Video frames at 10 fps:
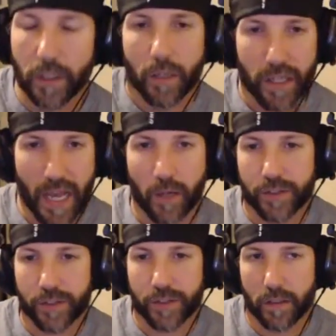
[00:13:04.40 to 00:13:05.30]
but
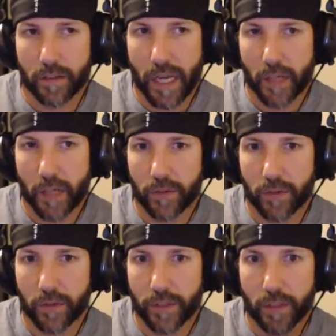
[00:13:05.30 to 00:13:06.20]
now it's like
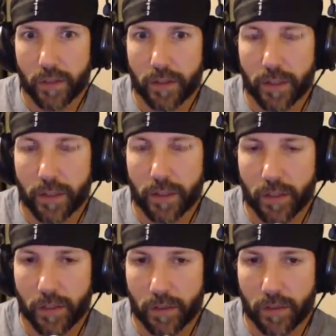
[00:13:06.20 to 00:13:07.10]
now
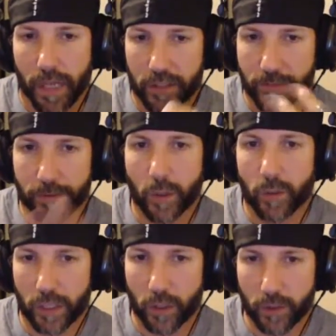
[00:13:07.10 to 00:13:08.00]
they actually feel what
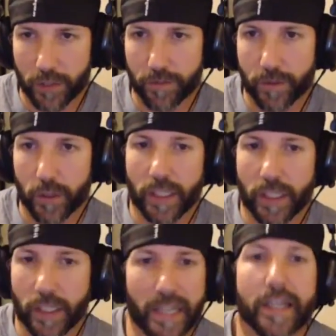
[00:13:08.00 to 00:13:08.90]
their host is feeling, and
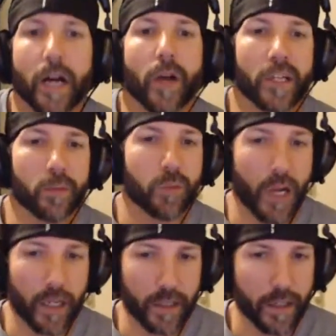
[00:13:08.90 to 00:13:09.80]
that's how Eddie
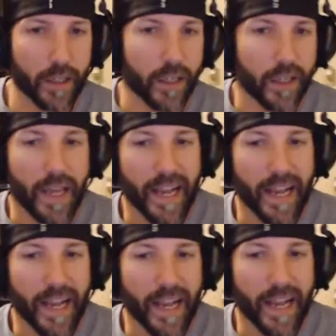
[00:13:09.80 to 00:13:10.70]
Brock
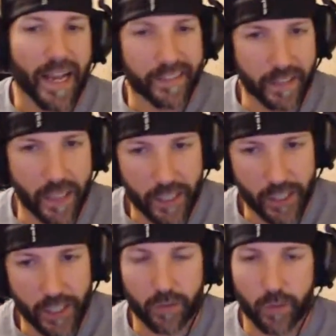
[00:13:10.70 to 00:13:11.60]
has the
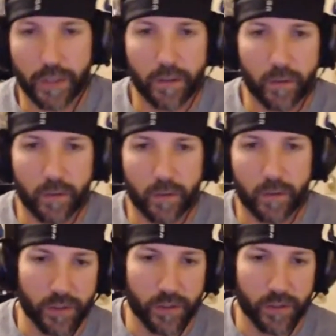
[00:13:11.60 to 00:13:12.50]
connection with the
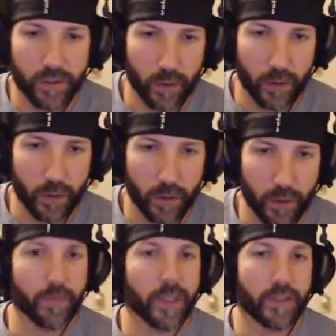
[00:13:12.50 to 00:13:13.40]
symbiote, with
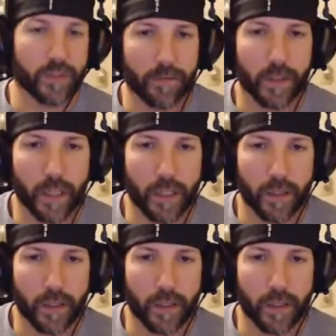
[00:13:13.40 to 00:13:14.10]
Venom and stuff, and